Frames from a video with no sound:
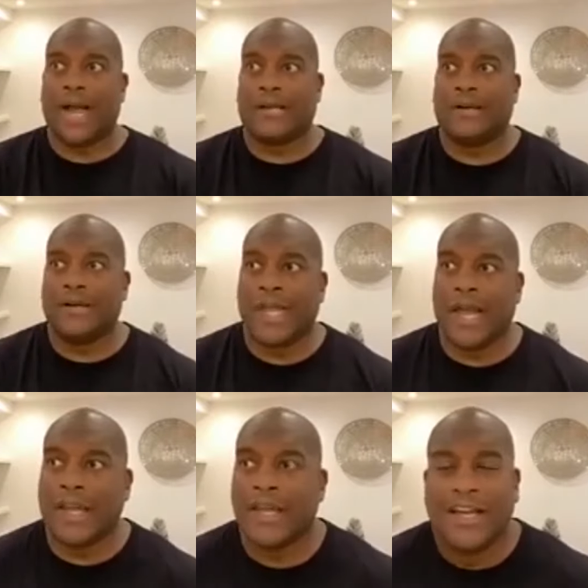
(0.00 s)
back in our
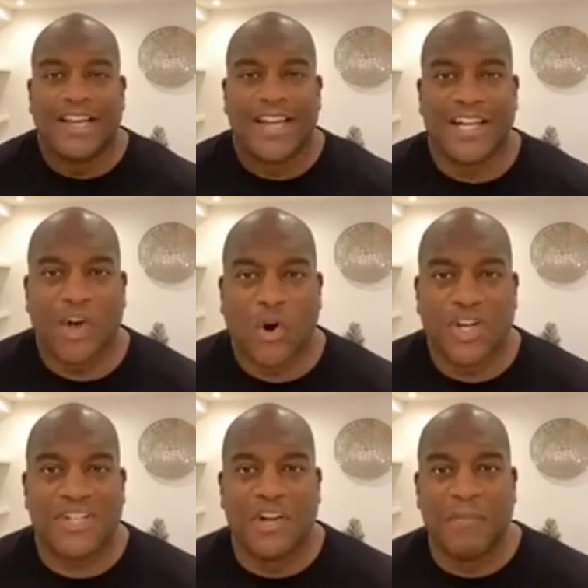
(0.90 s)
day, and
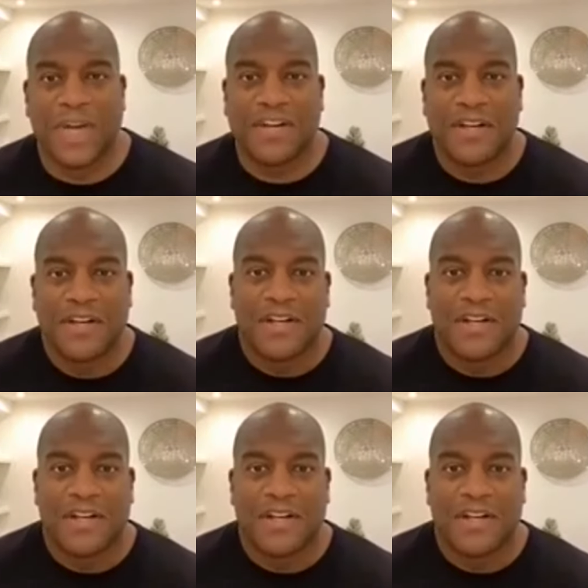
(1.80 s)
Cory Stillman,